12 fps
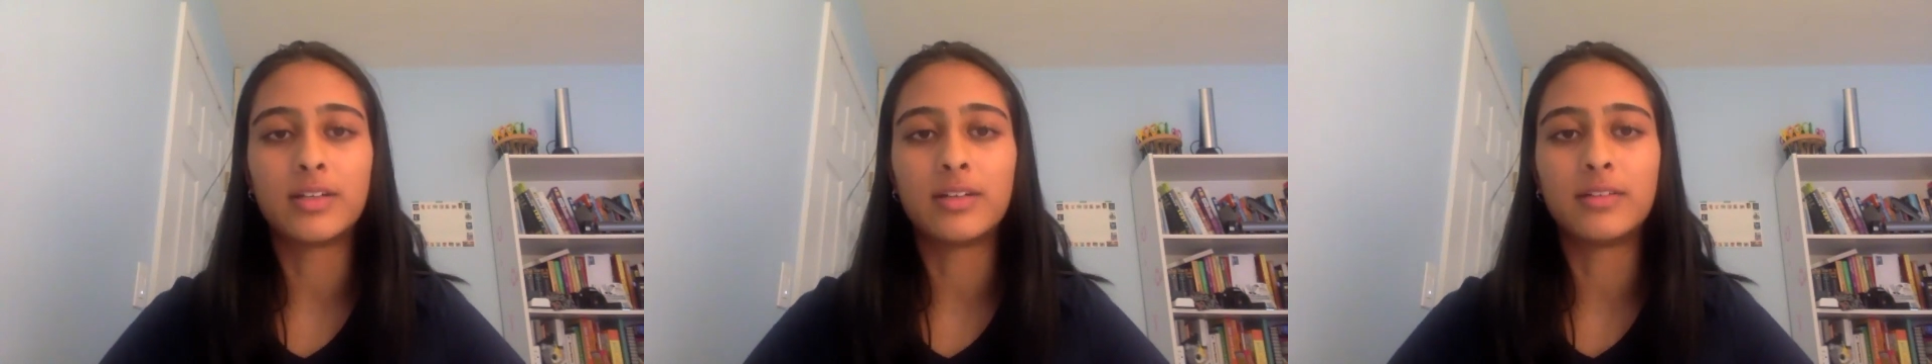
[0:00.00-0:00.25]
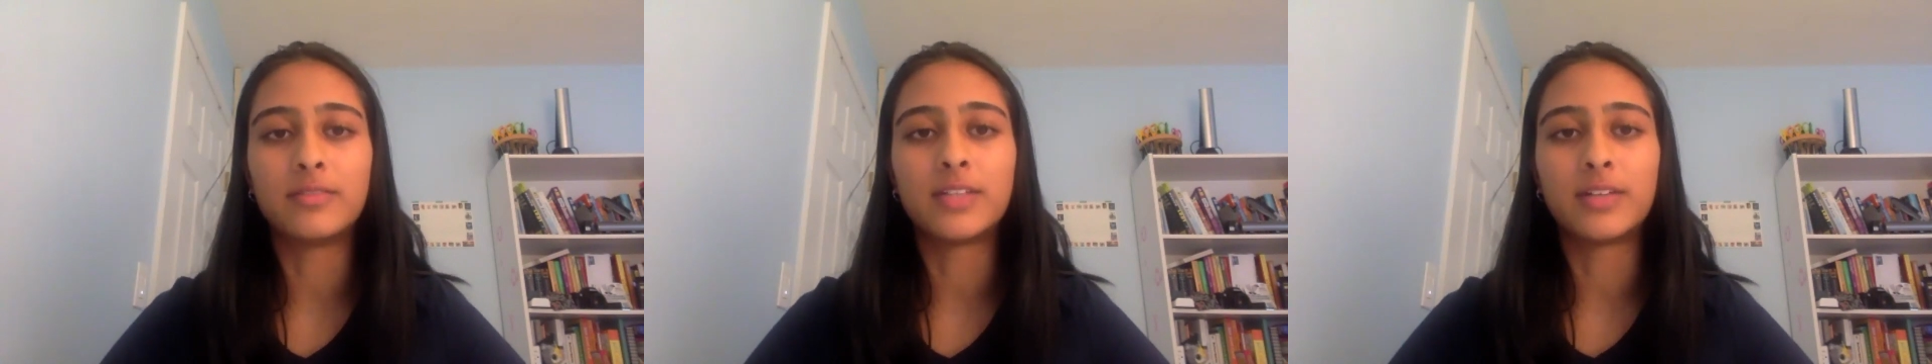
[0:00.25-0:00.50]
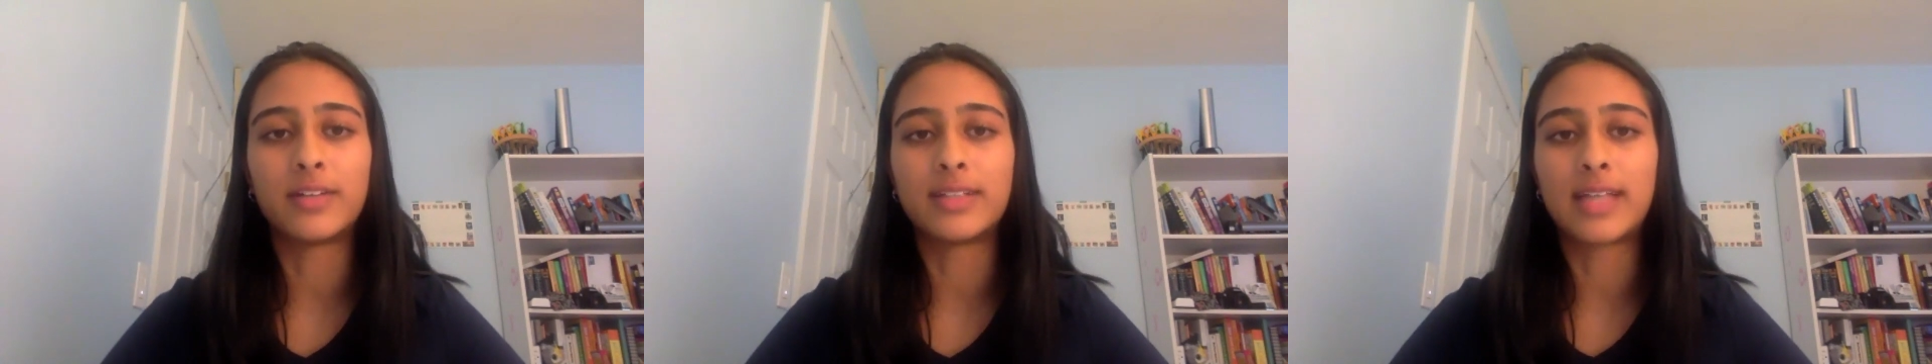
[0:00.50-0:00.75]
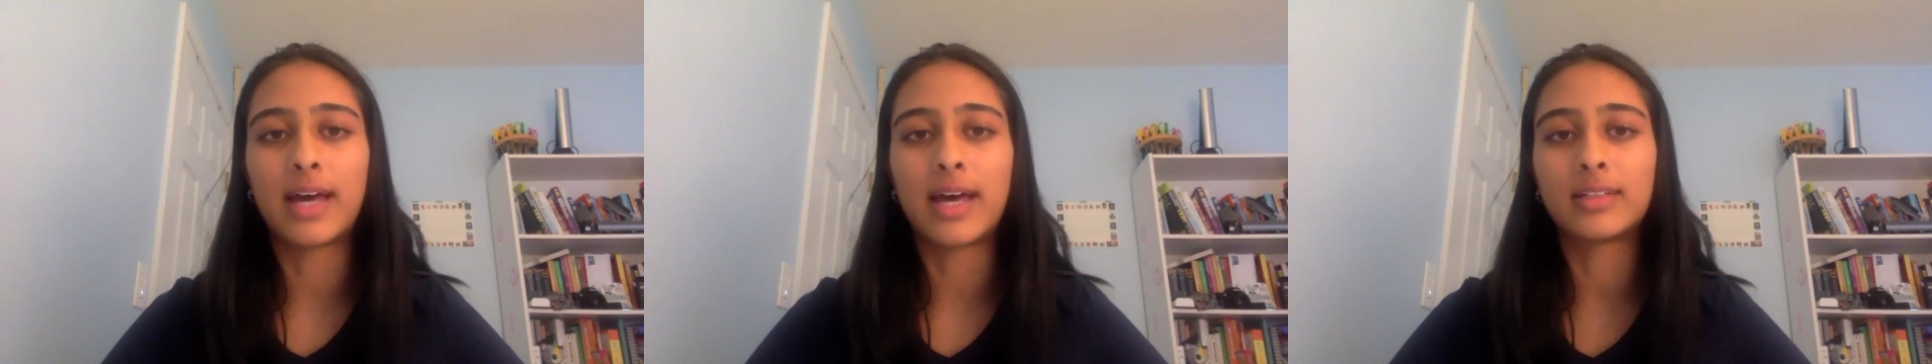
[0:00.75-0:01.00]
of Sunrise
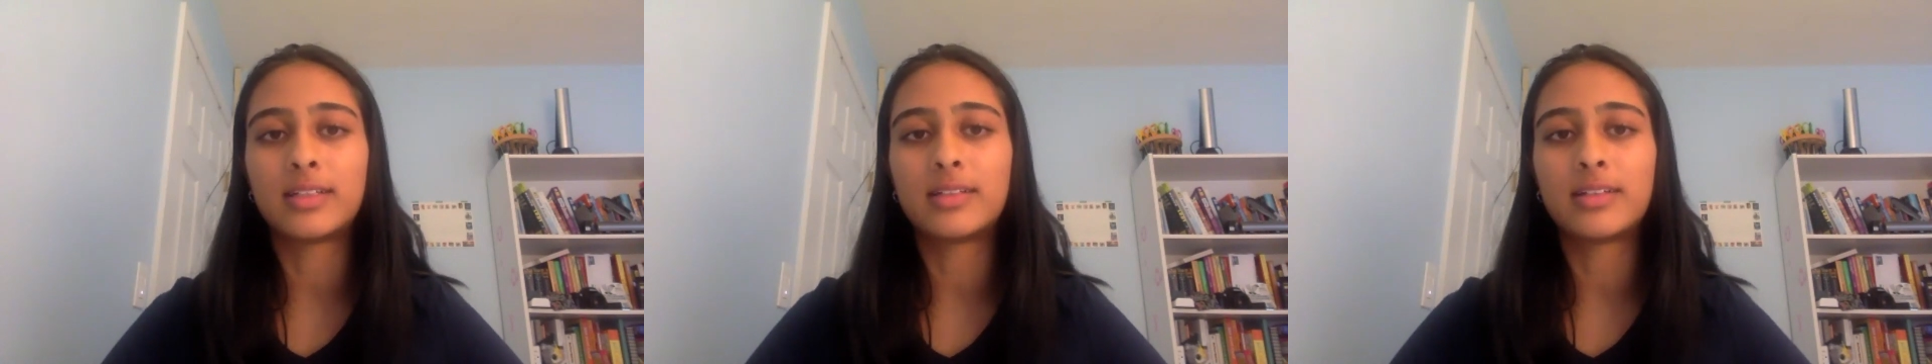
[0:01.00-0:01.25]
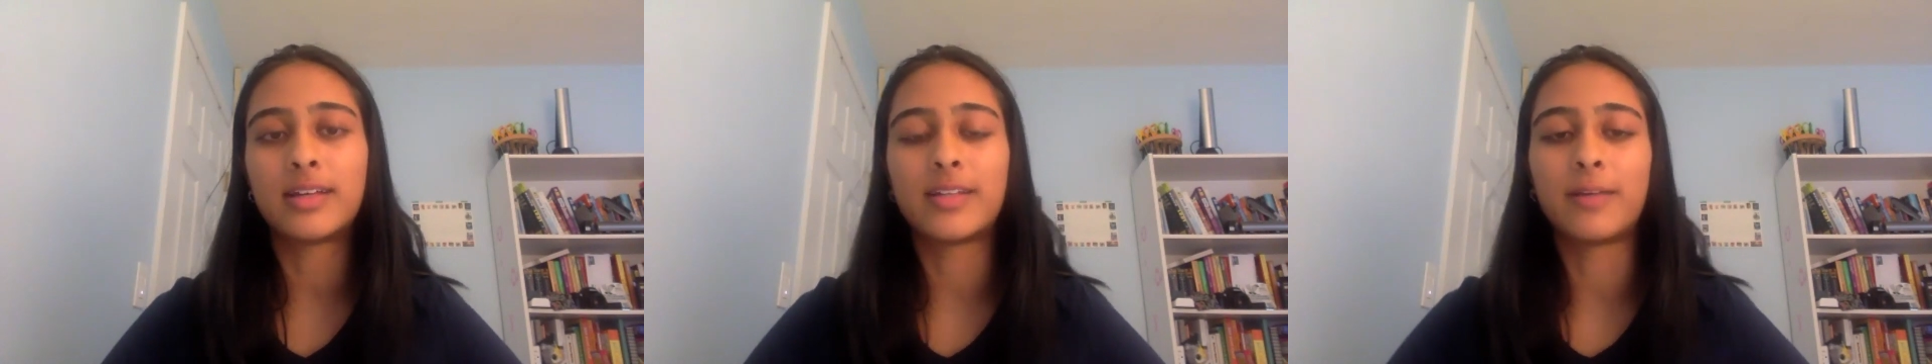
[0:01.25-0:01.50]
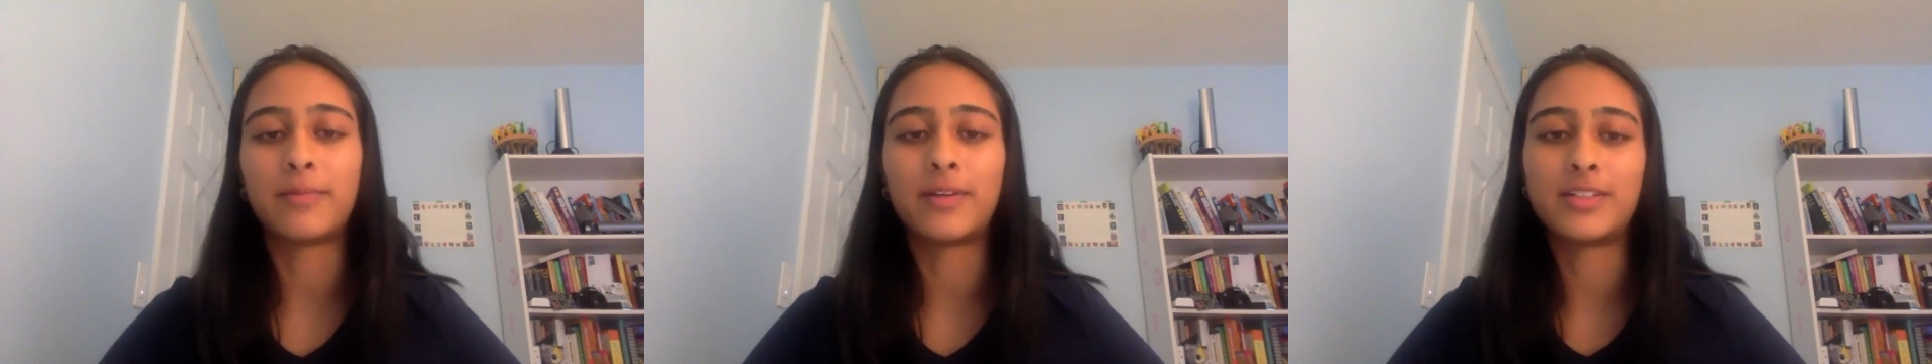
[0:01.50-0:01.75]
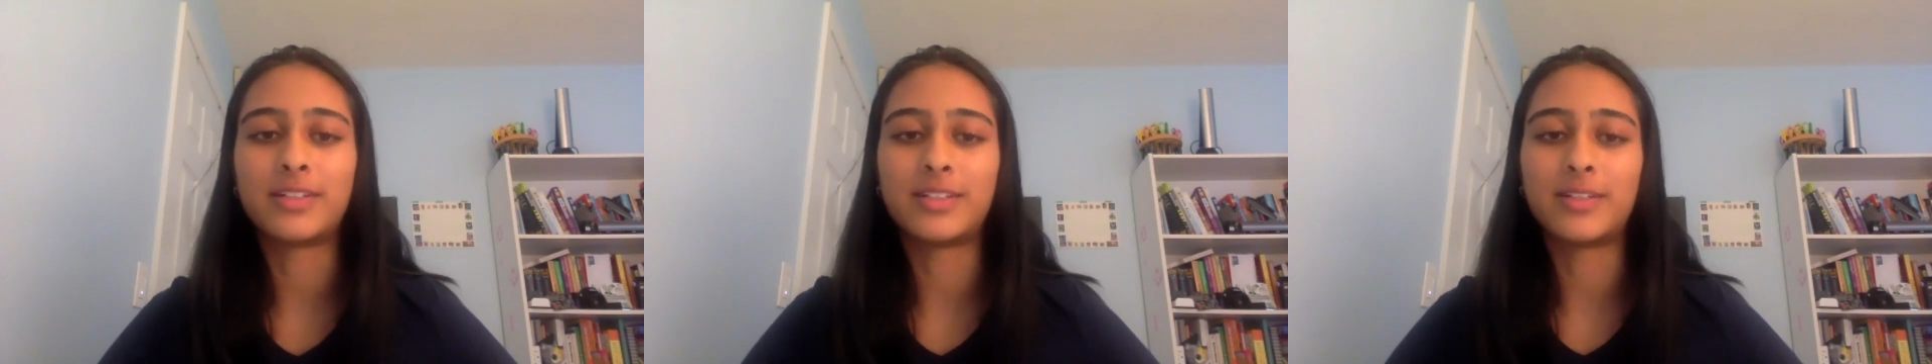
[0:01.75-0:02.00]
Acton, as I
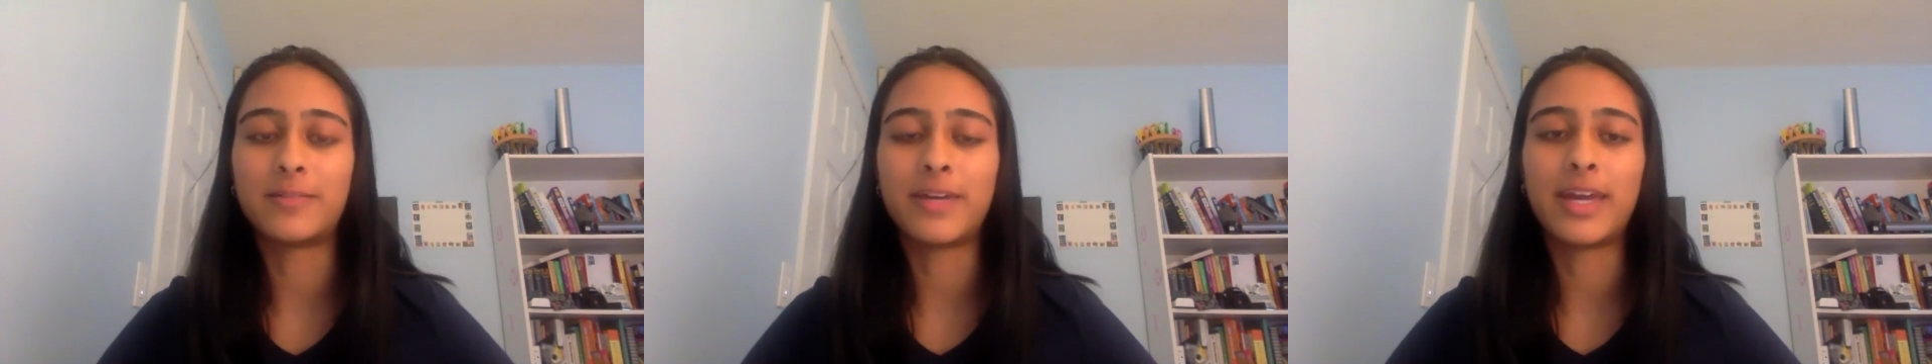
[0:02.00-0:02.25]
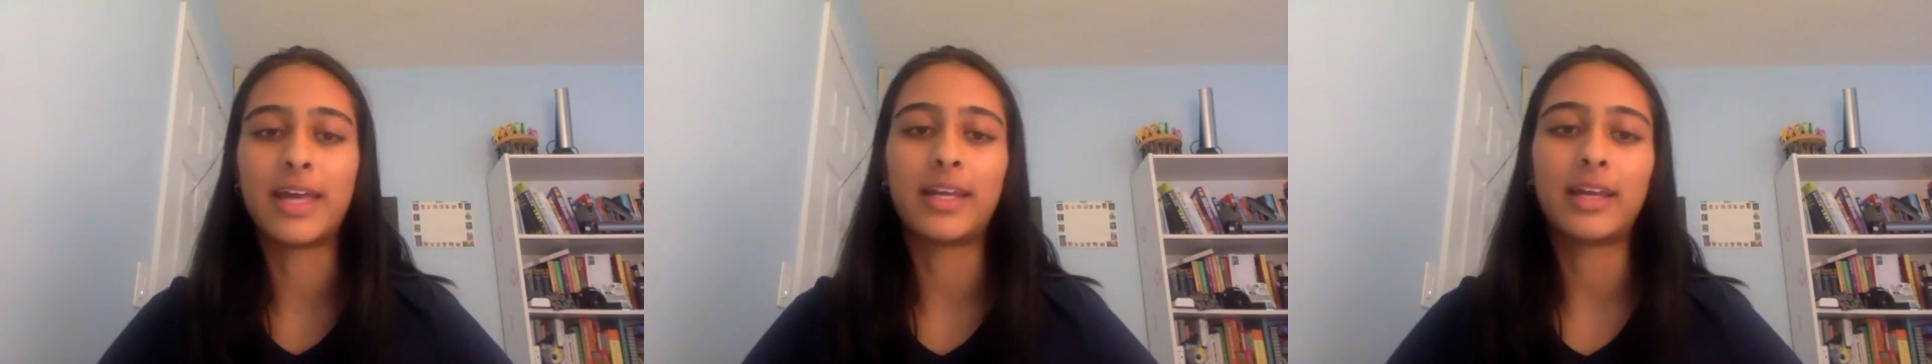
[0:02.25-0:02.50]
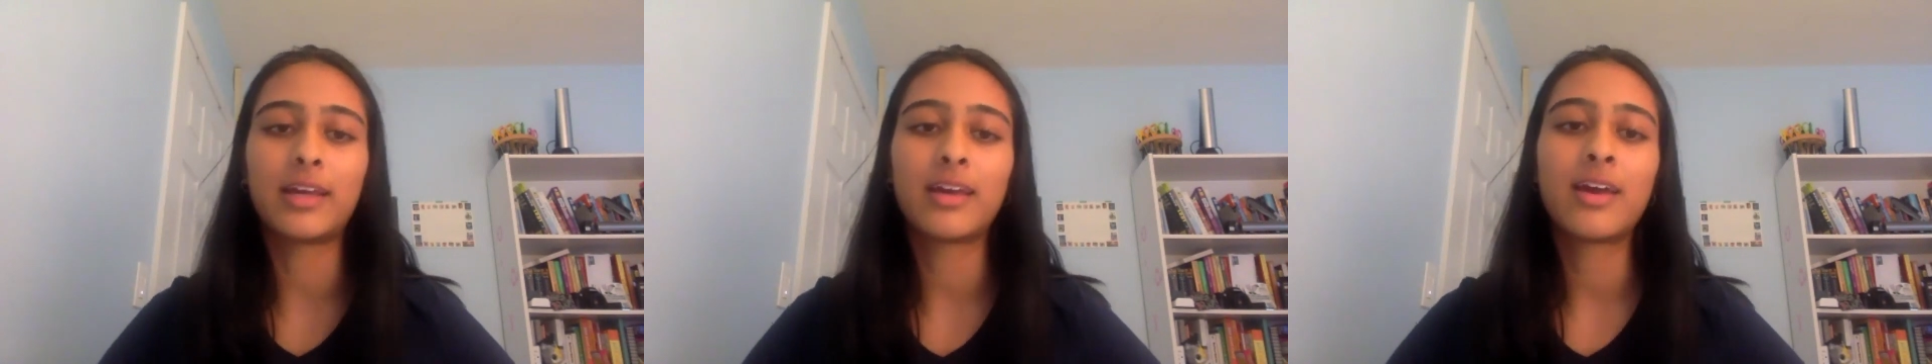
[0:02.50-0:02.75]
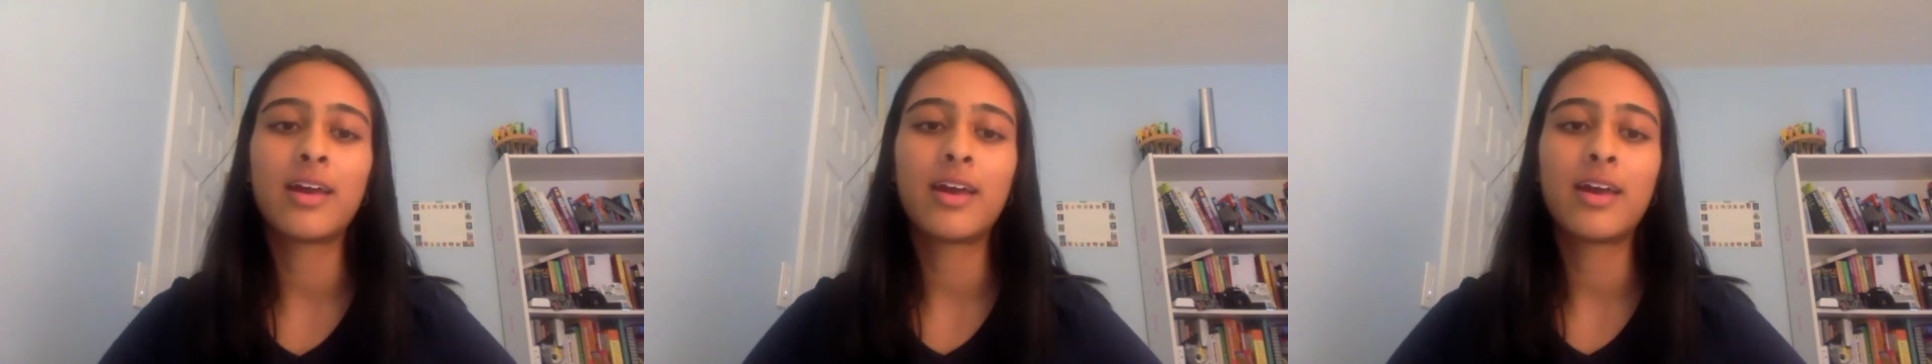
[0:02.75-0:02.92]
mentioned in the beginning.